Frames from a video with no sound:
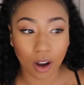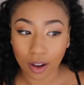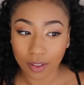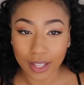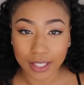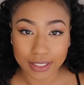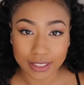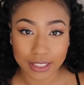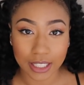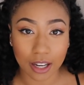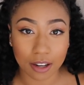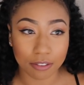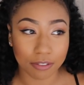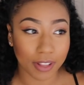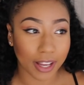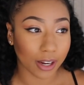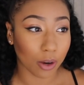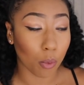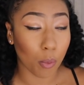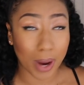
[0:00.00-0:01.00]
that stuff,
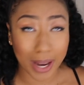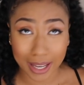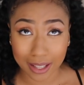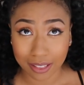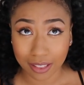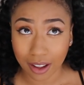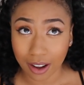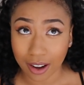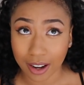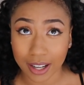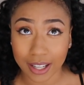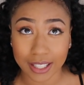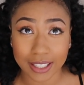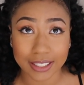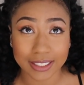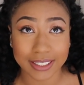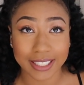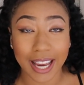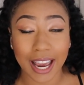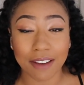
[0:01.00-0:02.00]
like weight
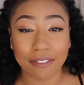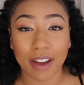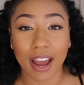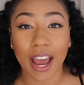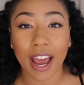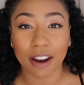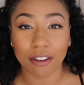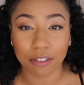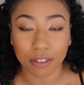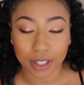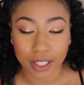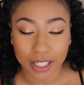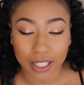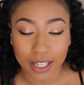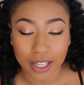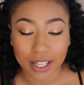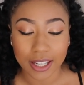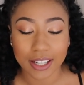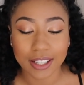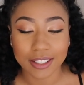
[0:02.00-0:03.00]
loss. They have every
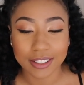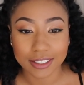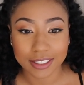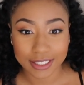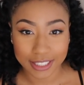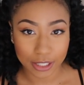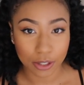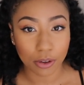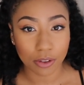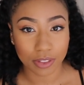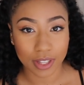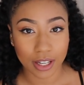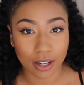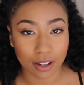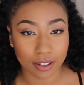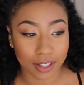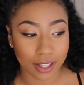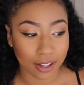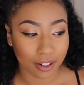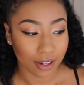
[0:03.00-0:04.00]
single thing
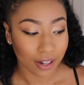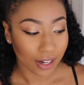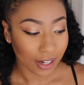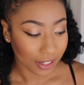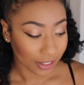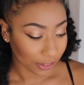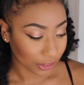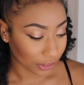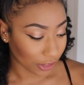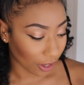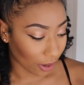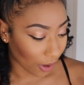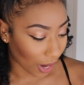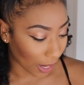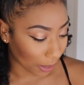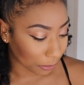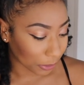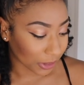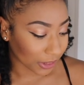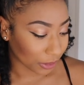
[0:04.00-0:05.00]
on there. So
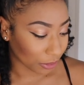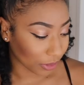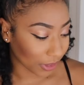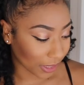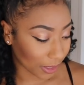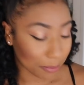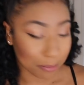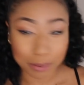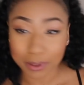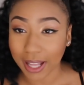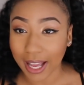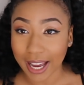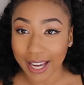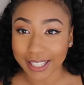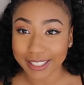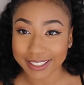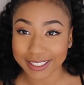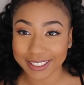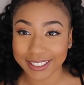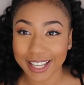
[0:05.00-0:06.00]
I'm just really
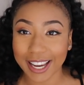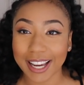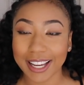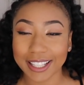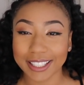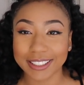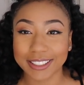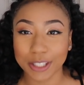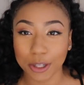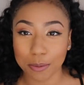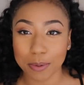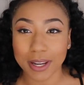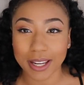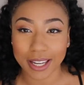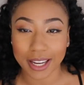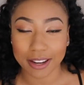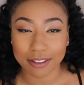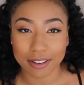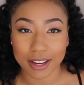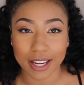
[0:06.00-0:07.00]
blessed to be
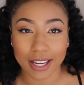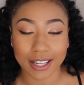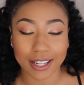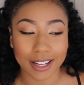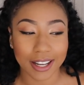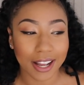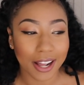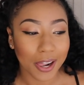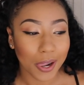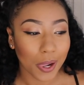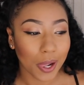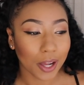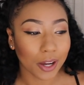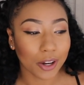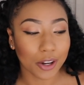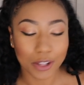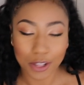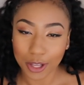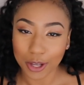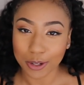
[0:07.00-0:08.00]
given
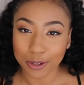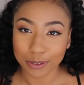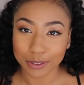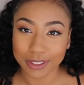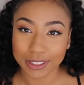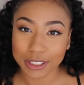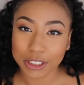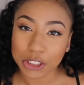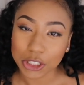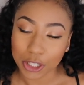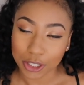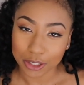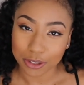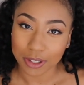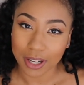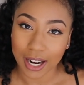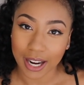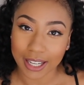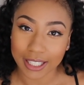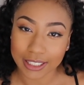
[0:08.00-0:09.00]
clothes to show you
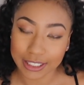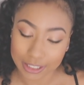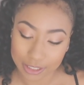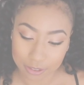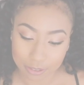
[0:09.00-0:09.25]
guys